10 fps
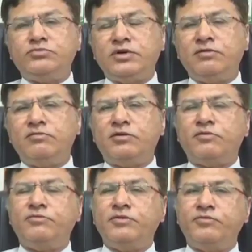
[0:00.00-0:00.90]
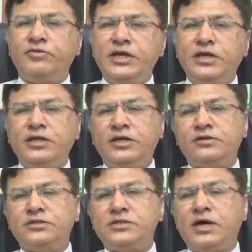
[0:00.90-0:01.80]
12 or 15
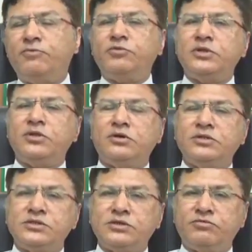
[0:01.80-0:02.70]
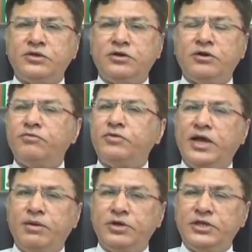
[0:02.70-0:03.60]
years after the onset of
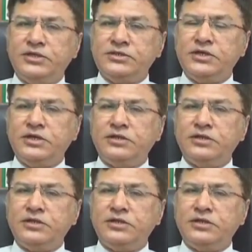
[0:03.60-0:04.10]
diabetes,